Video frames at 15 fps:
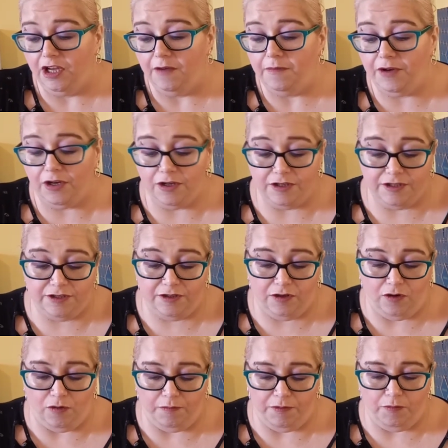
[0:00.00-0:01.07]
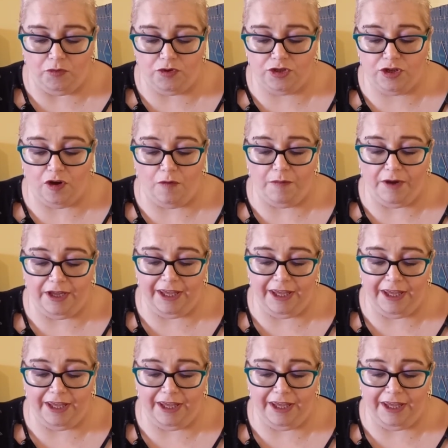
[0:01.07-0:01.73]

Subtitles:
Because a couple of months ago, my